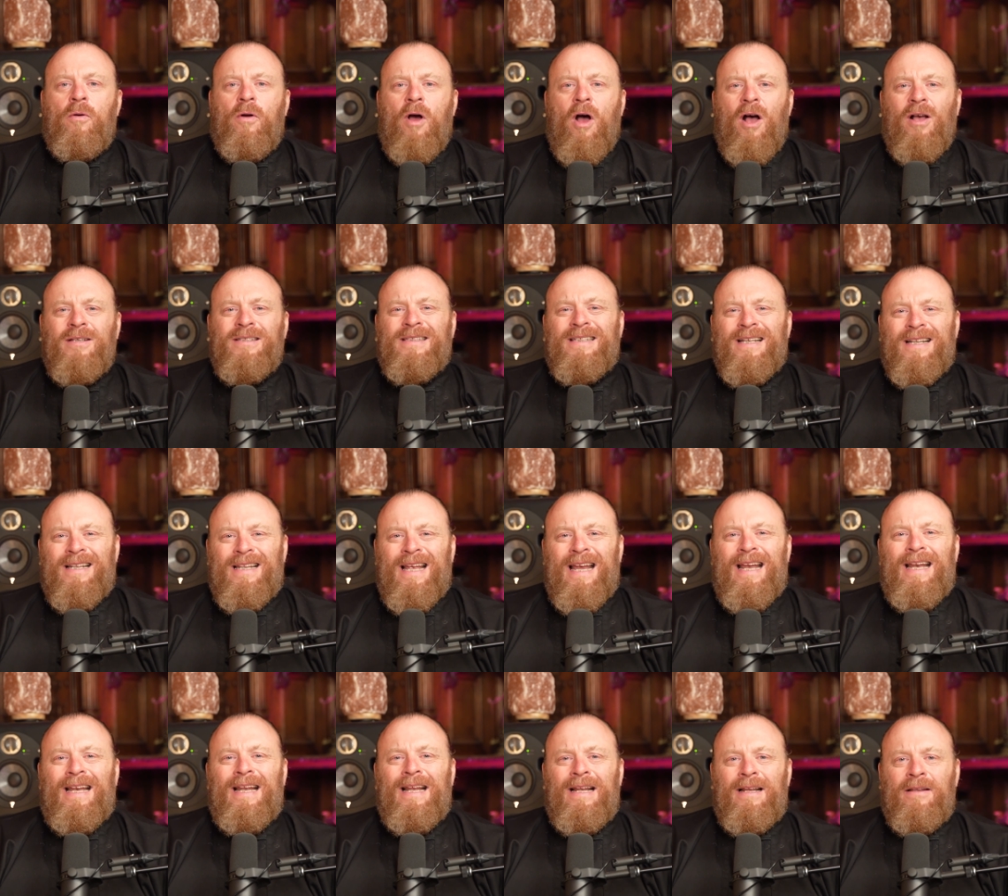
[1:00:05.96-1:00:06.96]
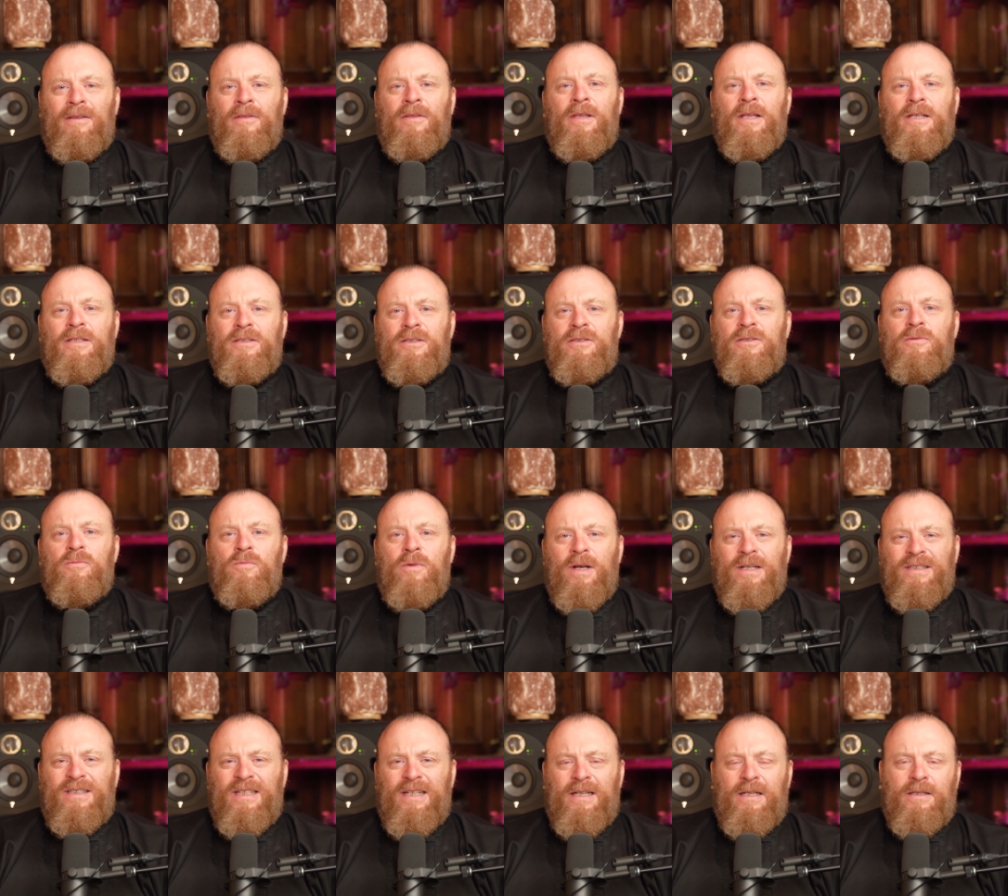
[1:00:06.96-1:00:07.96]
oscillating this
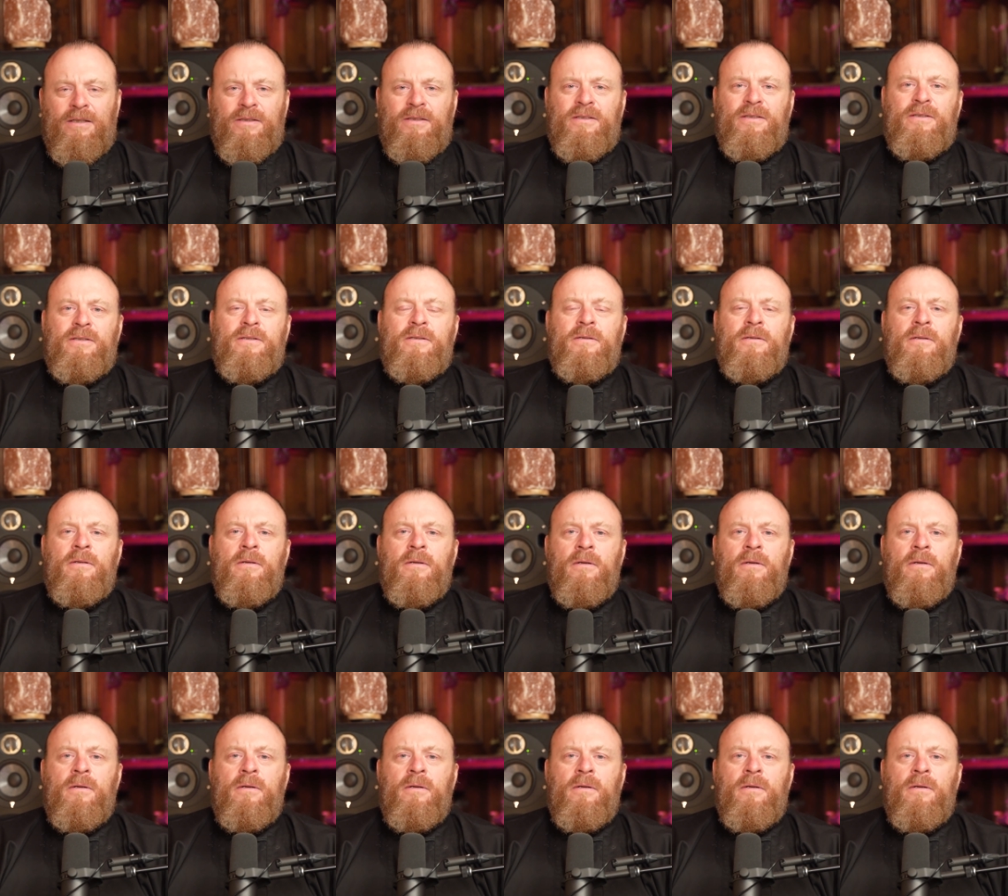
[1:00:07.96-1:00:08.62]
resonance,